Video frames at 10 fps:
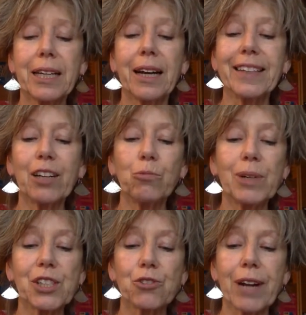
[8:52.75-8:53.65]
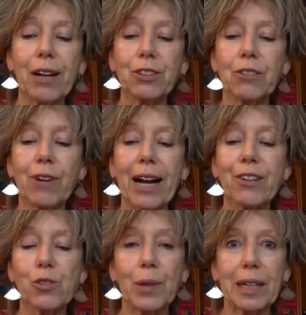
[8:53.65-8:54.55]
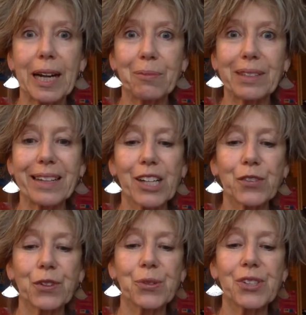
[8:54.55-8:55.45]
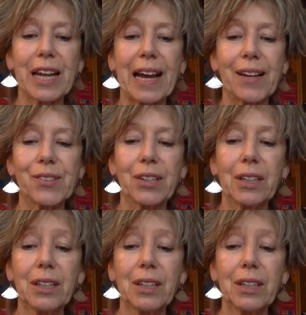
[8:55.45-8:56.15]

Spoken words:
and they whizzed round and round as we climbed the last few stairs.